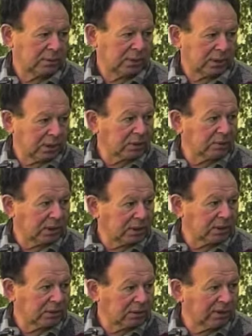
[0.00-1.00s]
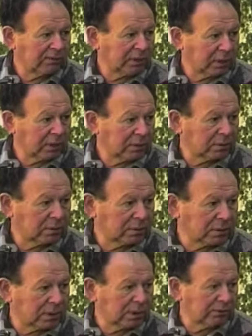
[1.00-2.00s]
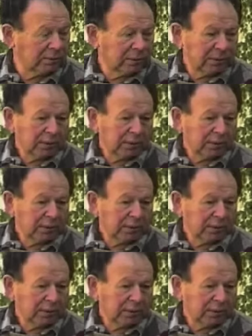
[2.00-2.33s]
And that's why it's so difficult to solve.